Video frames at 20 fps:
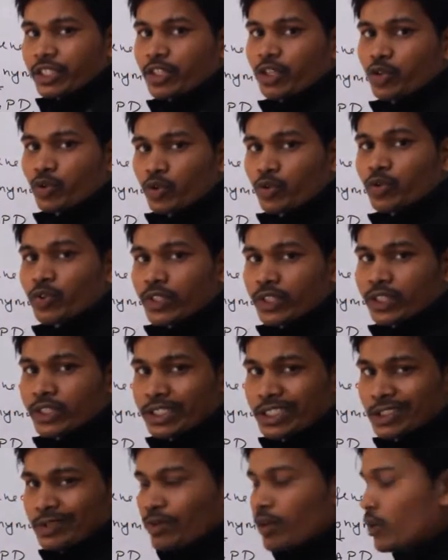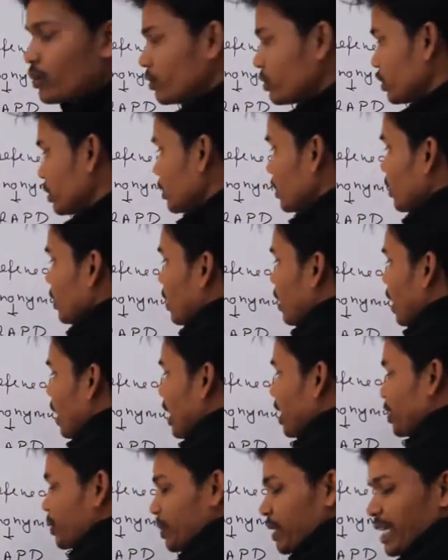endonucleases found
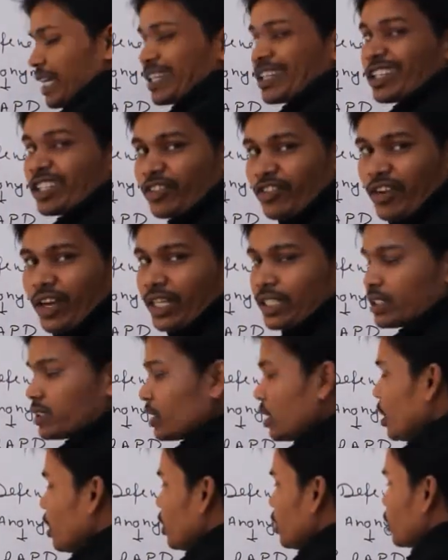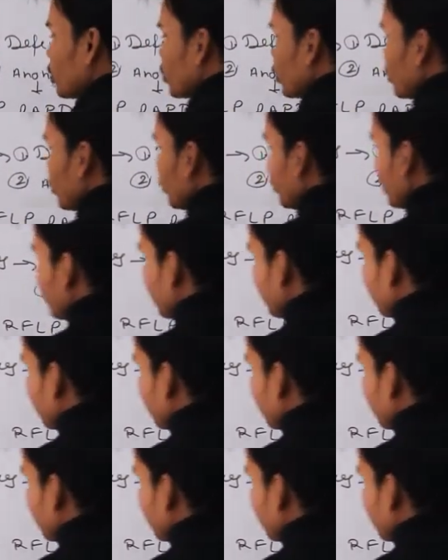has been identified. So